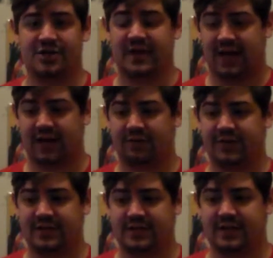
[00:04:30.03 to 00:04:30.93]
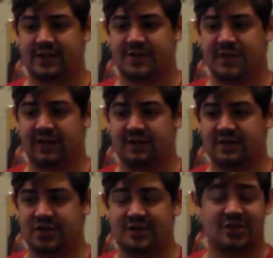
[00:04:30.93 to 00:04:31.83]
She's angry at Stitch
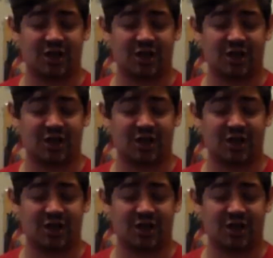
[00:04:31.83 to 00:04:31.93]
because she's a